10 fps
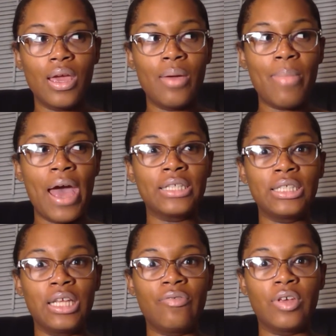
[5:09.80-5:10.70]

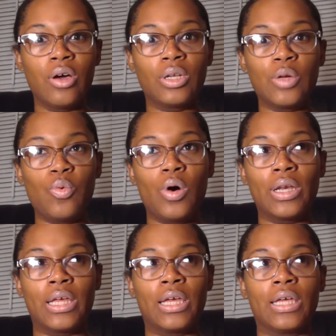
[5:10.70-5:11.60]
imagine if he only
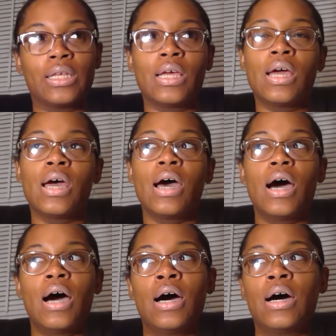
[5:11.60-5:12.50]
wanted
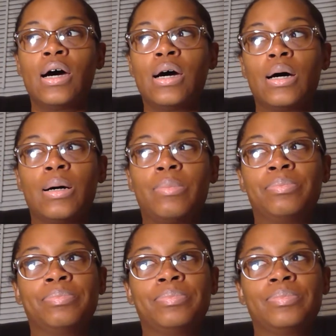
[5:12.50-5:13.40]

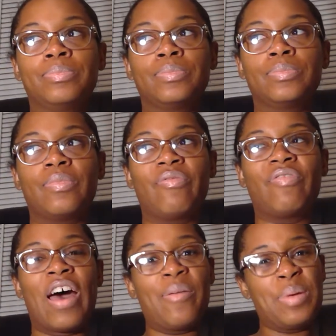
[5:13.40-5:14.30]
um
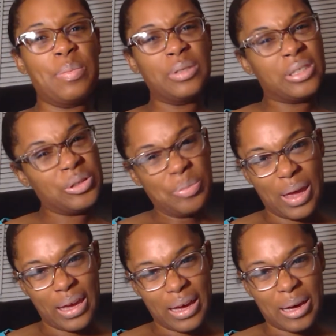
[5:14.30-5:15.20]
5 people to do
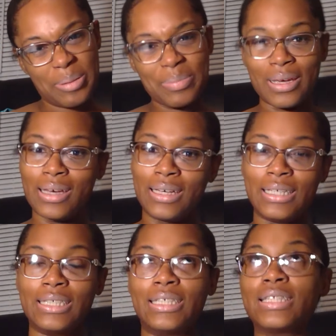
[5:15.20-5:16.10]
makeup,
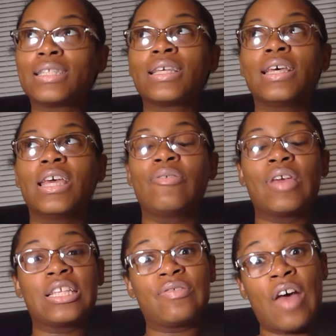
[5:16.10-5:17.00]
because if he
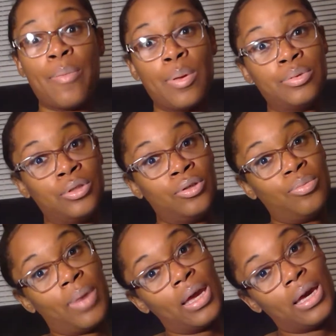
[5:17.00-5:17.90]
has 5 people to do
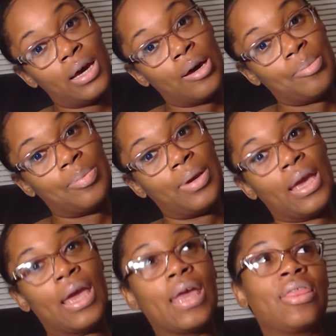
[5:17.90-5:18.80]
makeup,
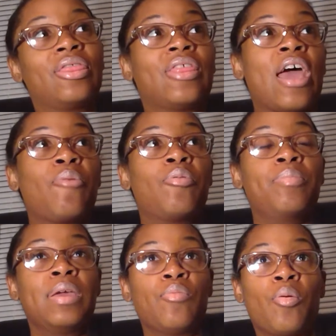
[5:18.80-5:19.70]
that would
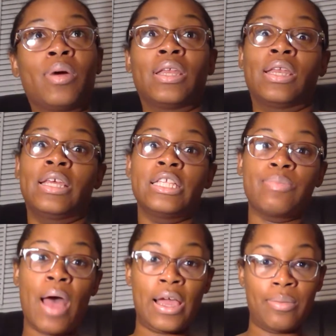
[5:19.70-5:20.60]
mean more money in his
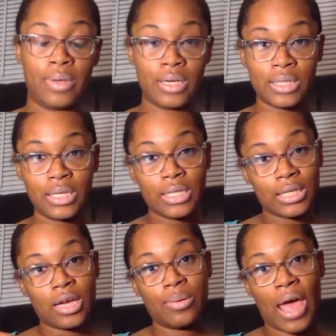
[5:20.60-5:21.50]
pocket because he
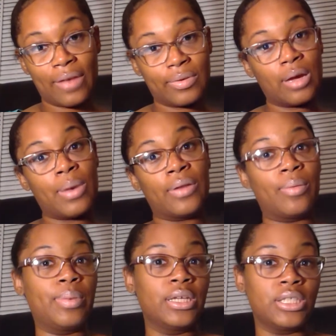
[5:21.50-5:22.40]
doesn't have to come out of the
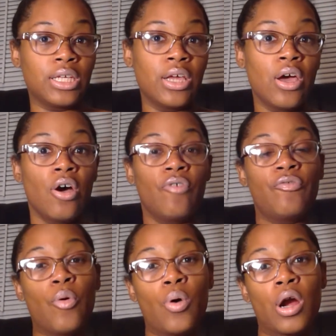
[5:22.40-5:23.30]
budget
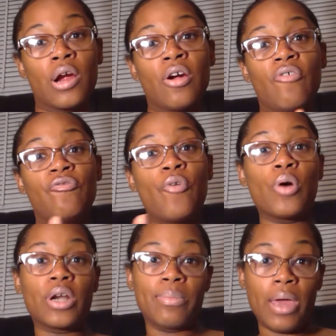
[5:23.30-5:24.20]
for
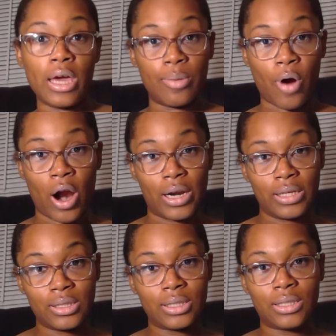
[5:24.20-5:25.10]
40 makeup
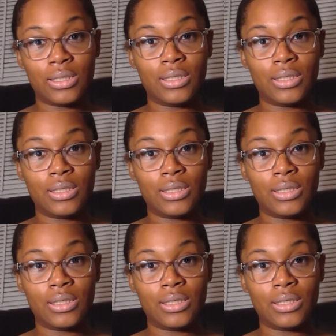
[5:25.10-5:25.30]
artists.